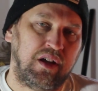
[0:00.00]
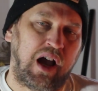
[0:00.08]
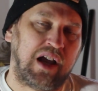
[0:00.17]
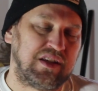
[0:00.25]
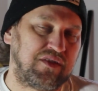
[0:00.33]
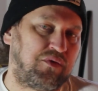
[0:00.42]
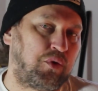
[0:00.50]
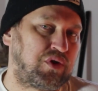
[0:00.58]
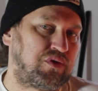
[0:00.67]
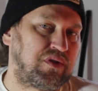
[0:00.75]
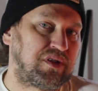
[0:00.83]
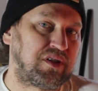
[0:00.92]
Ice
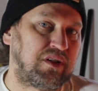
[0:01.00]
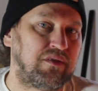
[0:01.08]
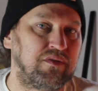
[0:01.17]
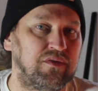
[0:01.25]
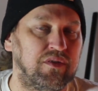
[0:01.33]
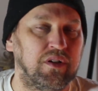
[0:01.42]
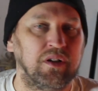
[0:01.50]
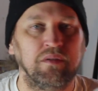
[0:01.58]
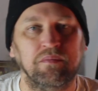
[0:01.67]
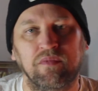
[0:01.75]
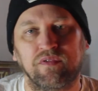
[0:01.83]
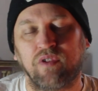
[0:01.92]
Fortress of
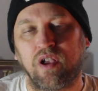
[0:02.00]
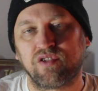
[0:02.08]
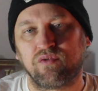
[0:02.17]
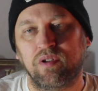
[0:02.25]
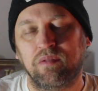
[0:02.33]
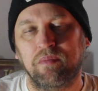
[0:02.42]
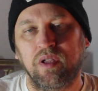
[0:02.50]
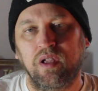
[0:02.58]
Frost Realm.